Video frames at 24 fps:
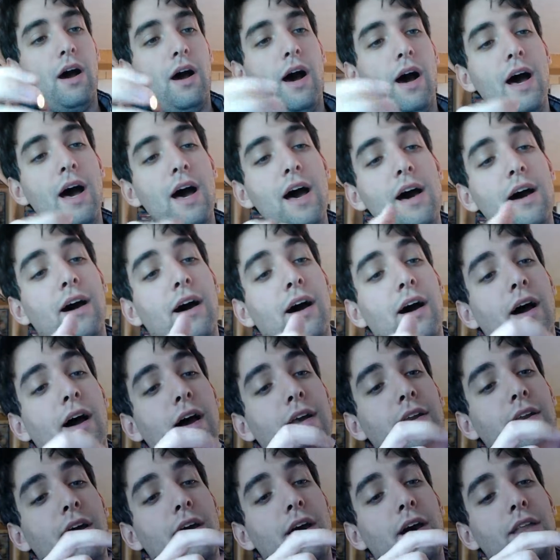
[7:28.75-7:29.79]

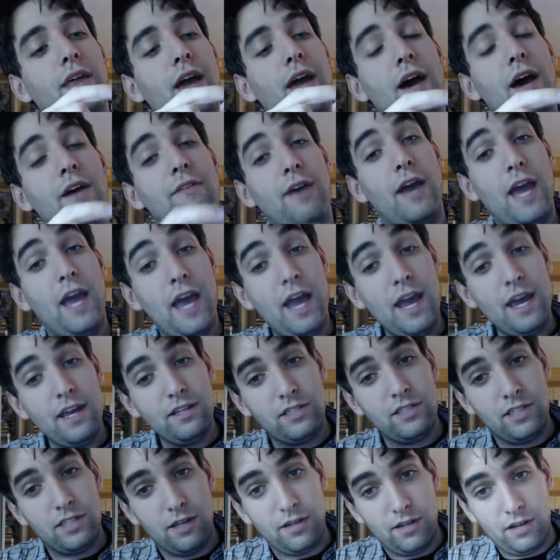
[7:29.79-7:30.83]
And they have
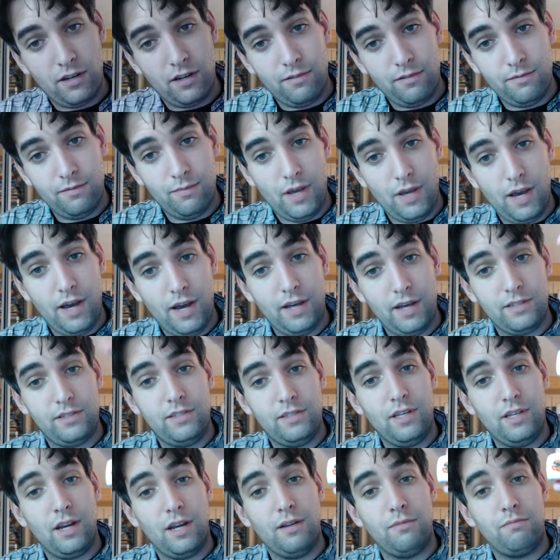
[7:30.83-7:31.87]
hand
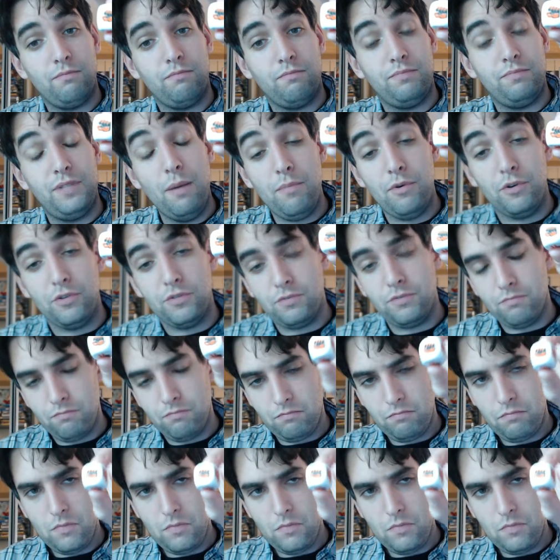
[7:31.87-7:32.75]
symbols